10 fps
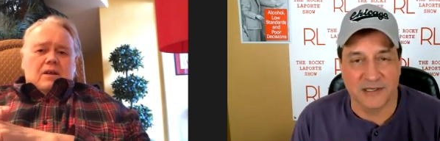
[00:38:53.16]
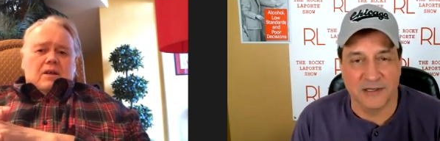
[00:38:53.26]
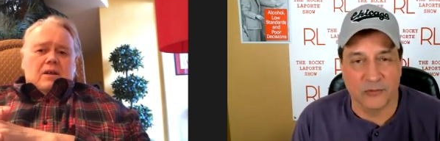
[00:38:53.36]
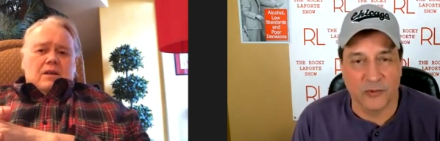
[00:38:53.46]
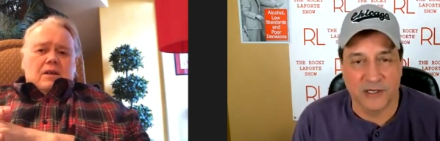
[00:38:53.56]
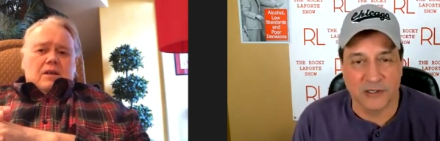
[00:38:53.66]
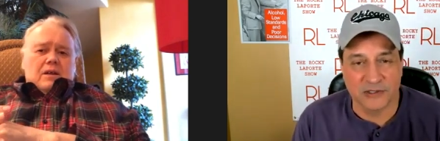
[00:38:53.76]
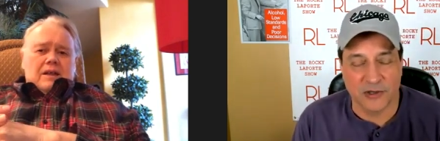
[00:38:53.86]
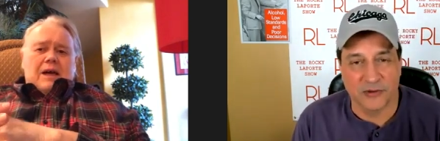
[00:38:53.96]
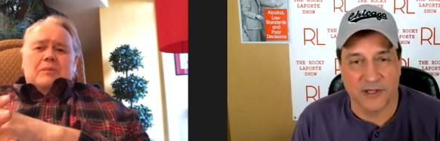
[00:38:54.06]
Speaker 1: in a week or
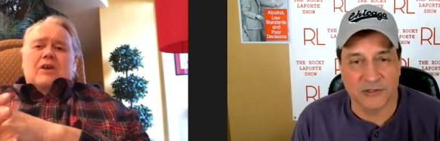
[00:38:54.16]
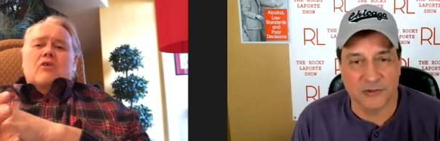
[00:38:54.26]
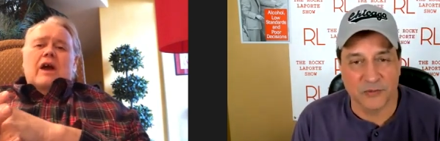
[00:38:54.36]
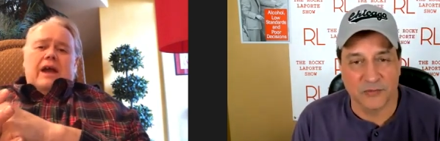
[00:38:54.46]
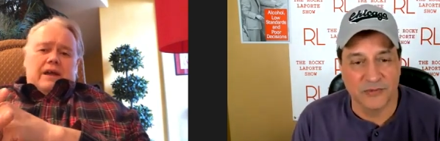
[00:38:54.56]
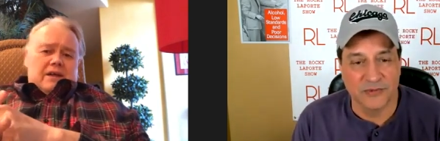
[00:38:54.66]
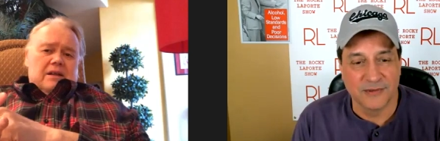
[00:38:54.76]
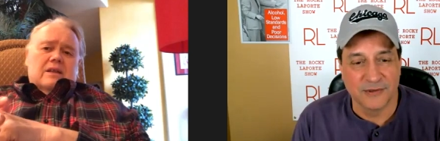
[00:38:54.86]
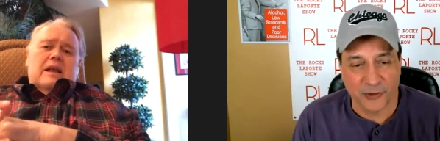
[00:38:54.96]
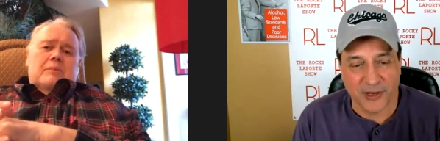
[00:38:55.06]
so. That'd be great.
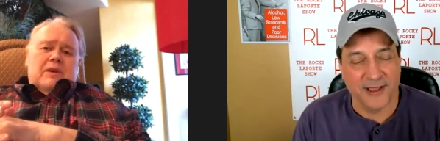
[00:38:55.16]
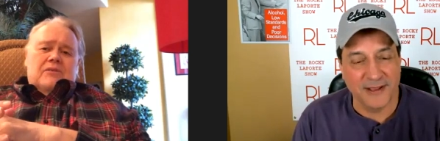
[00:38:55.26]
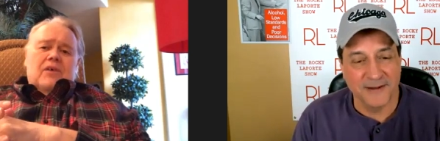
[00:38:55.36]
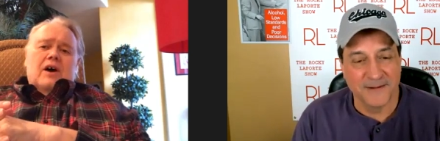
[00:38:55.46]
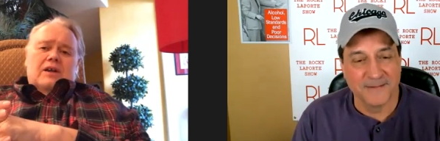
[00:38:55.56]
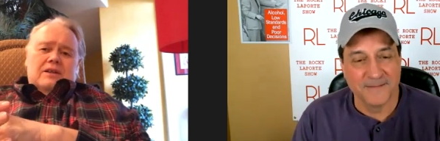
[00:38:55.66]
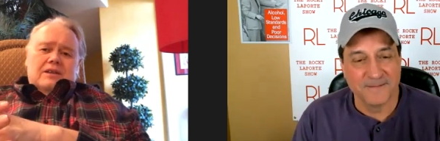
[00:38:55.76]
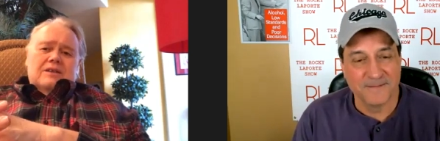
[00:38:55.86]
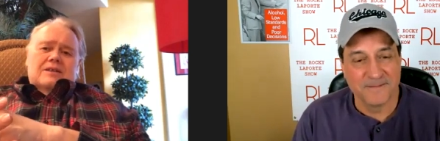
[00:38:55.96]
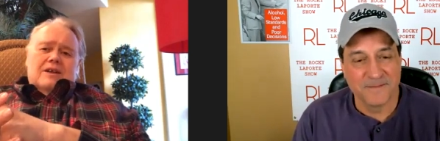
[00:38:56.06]
That'd okay. Be All
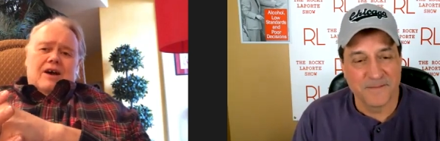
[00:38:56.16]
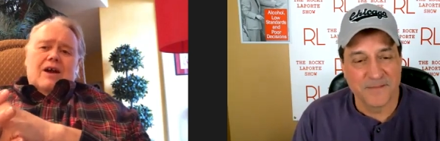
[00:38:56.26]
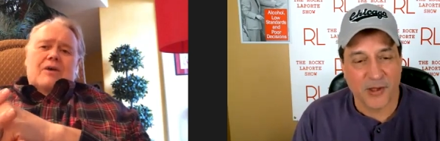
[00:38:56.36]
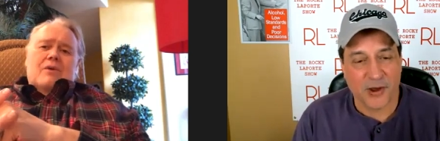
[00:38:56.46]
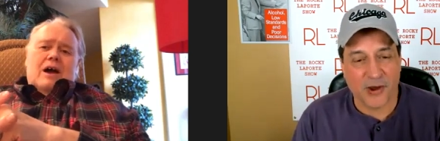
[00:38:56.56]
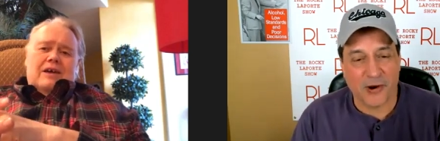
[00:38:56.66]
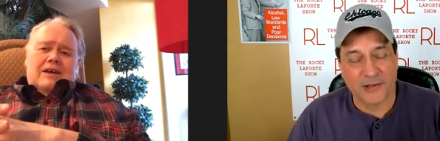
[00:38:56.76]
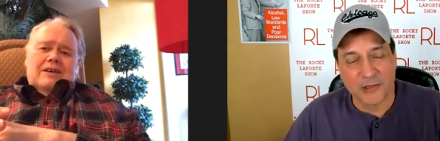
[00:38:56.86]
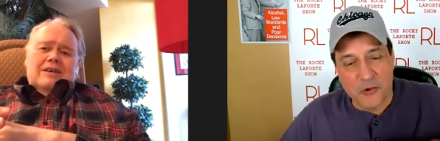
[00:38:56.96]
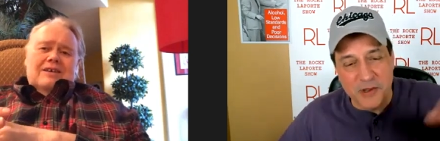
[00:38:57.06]
right, Rob. All
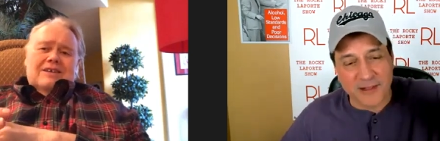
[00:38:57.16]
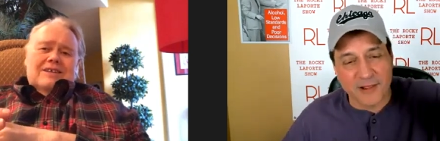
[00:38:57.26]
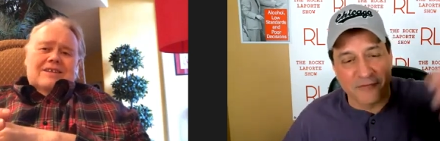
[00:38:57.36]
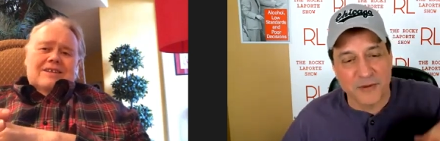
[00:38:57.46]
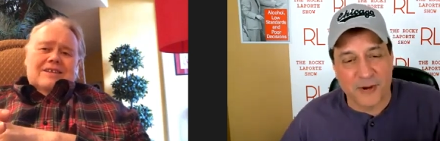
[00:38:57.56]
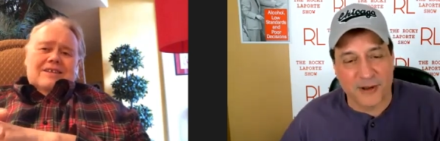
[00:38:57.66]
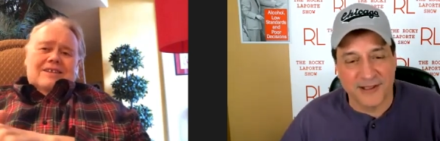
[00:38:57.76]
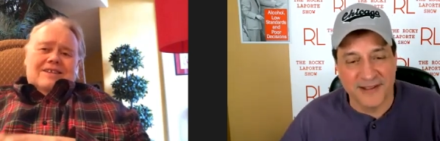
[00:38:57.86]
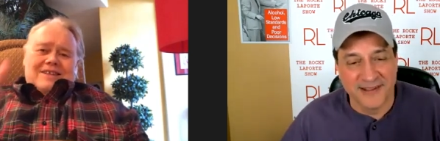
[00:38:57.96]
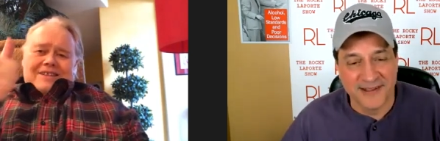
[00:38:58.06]
right, Louie. I love you,
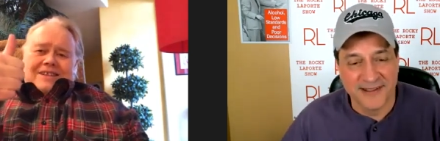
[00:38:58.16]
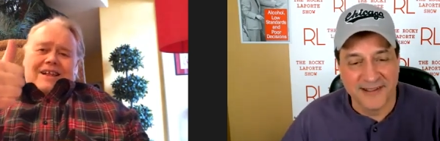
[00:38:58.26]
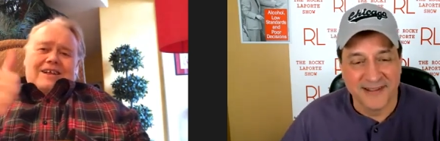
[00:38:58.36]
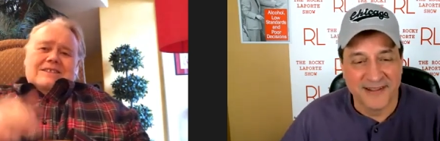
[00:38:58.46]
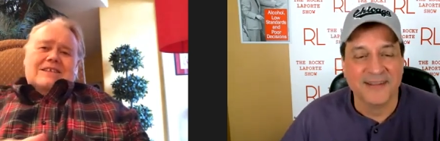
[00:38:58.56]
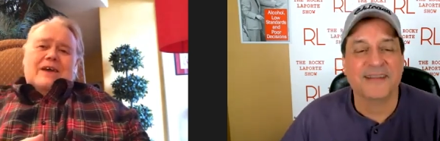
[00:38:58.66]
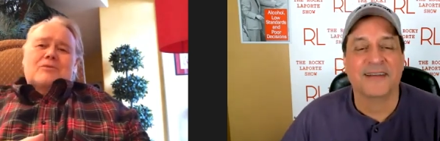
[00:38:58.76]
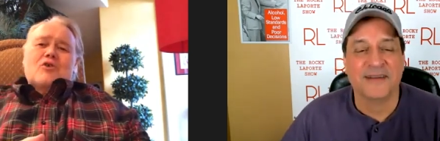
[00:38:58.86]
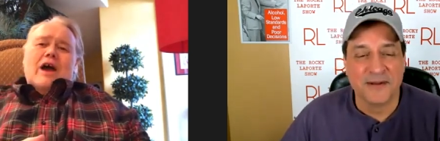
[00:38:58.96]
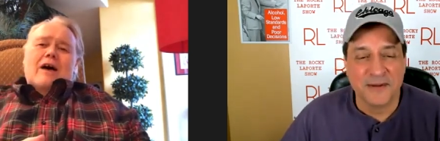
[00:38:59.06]
buddy.
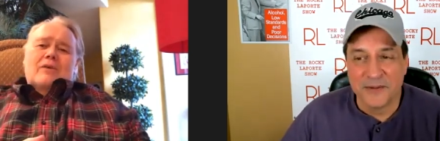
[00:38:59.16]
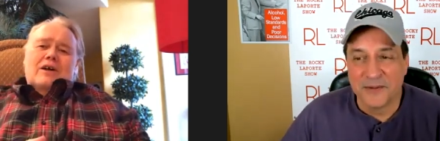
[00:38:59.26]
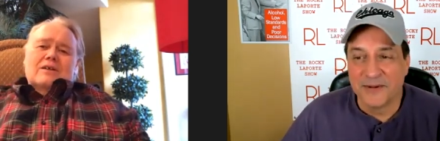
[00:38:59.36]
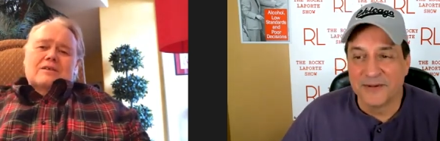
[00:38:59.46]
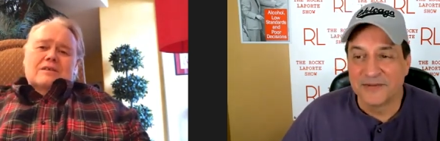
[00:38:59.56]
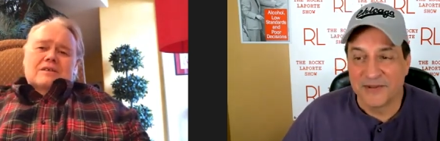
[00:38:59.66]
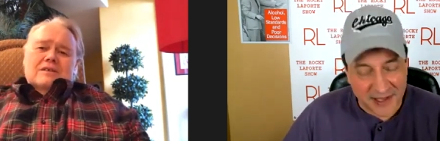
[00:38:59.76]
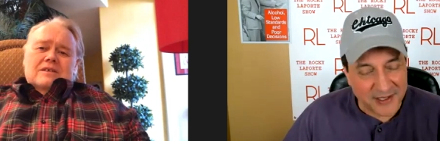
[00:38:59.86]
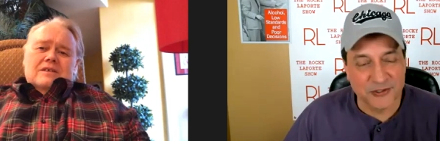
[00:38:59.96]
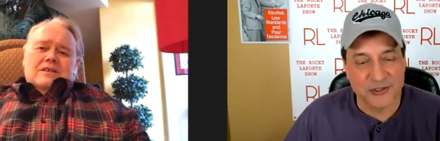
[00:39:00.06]
Speaker 2: Safe travel.
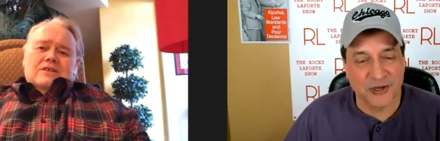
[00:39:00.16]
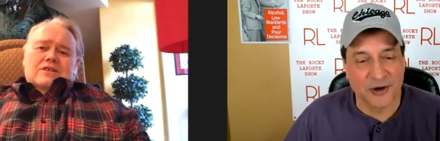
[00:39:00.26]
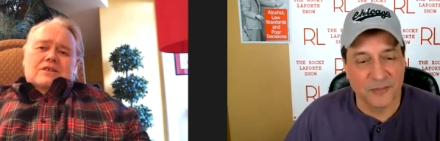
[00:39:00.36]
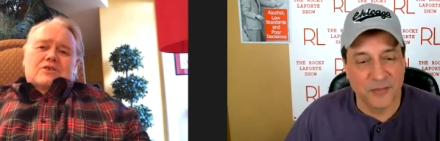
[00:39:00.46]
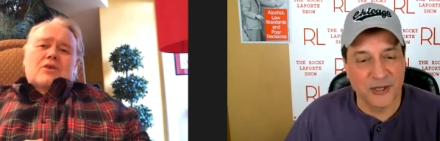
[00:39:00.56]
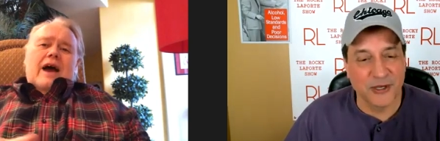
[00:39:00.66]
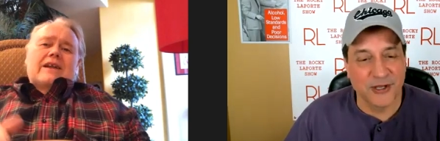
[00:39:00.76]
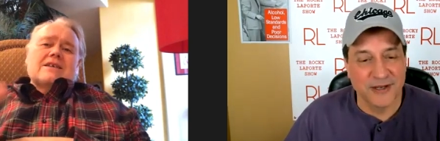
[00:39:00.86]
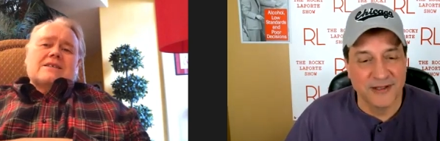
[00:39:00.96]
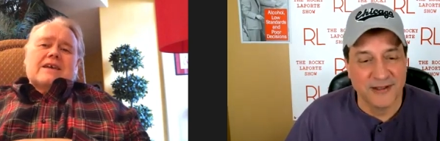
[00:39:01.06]
Speaker 1: Thank you, sir. Be try
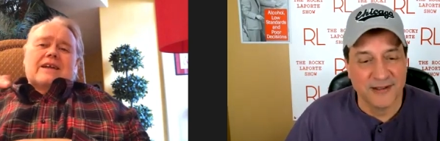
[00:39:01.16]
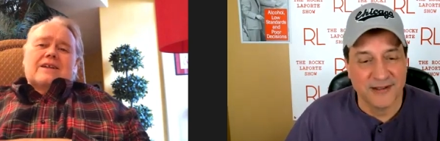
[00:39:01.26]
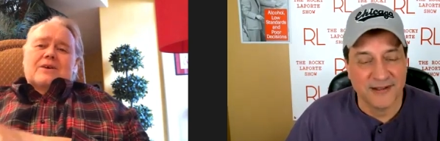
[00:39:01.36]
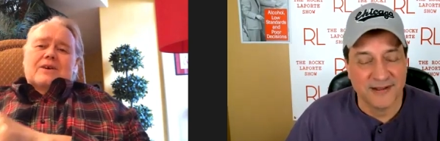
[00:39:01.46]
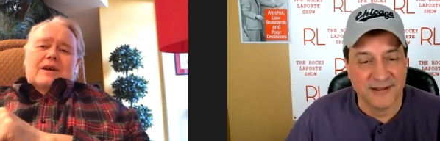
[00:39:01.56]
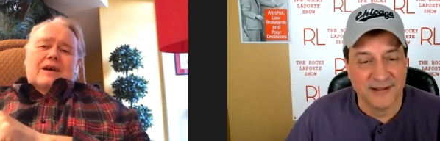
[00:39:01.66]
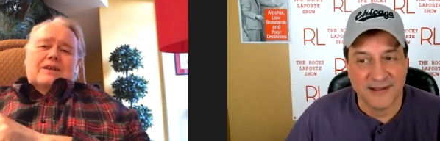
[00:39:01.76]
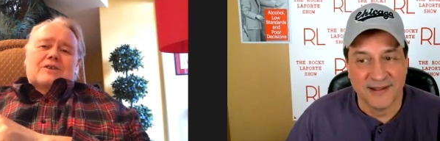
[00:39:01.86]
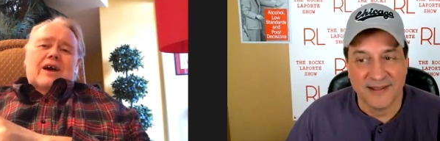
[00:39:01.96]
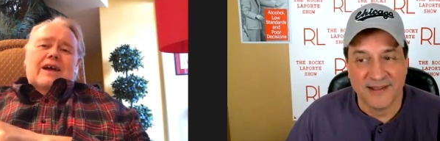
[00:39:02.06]
good. To
Speaker 2: sit,
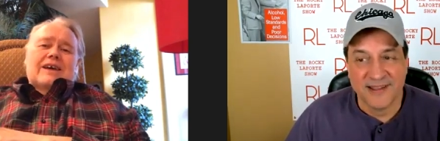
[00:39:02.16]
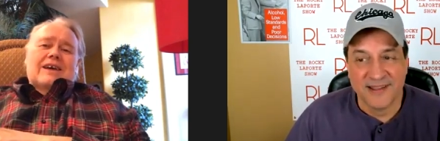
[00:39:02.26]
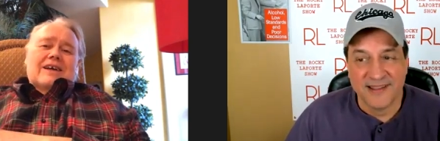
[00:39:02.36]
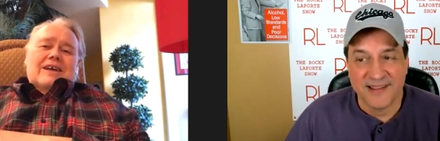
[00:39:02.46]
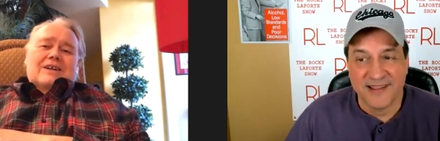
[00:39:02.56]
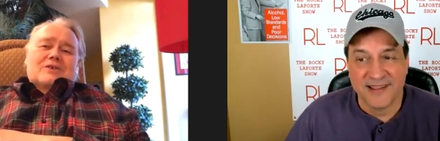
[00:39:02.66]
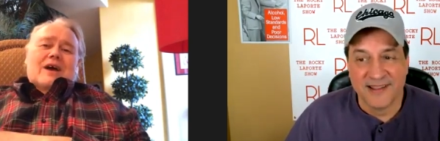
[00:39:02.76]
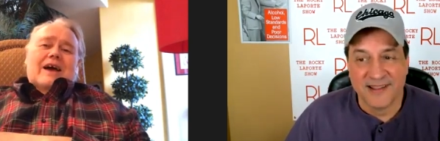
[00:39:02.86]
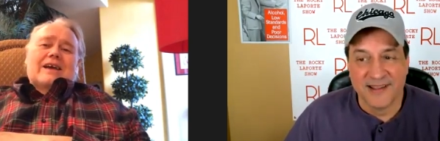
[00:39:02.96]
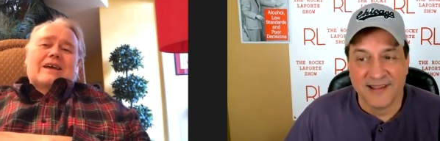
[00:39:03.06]
try to
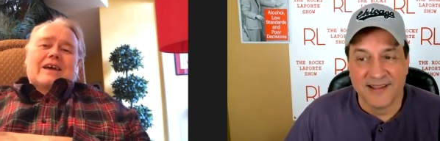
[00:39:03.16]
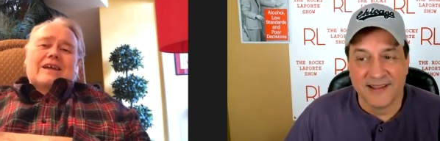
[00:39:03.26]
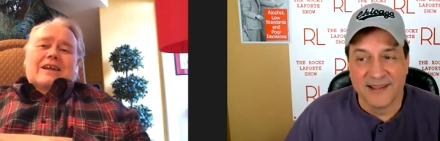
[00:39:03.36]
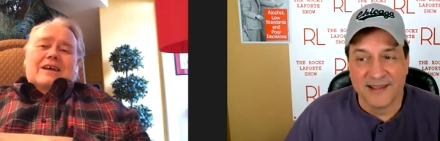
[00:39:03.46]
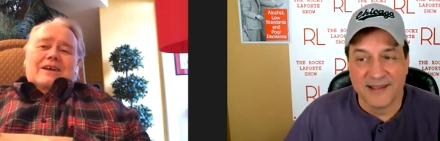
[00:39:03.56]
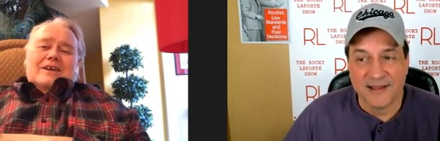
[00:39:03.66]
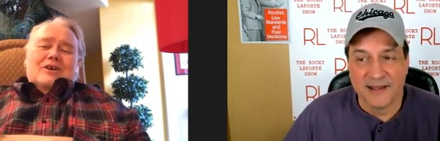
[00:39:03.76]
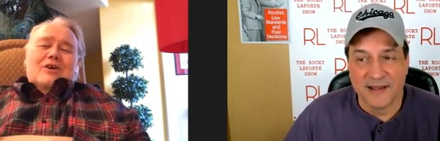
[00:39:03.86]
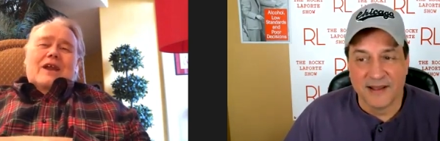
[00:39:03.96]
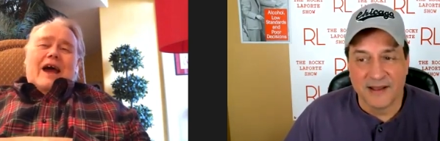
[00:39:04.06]
try to get. You
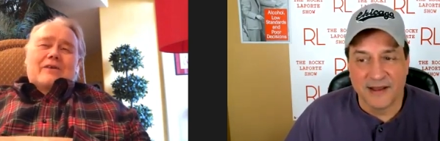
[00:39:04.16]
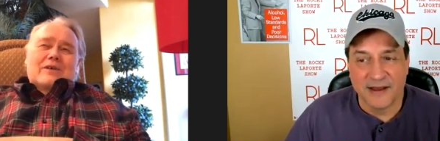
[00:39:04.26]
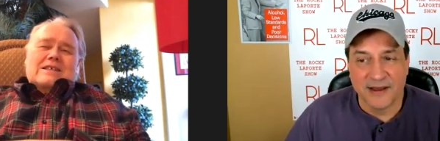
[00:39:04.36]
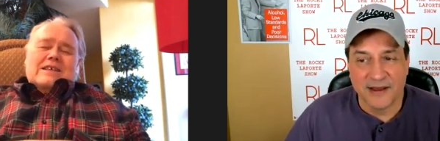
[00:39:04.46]
know what I always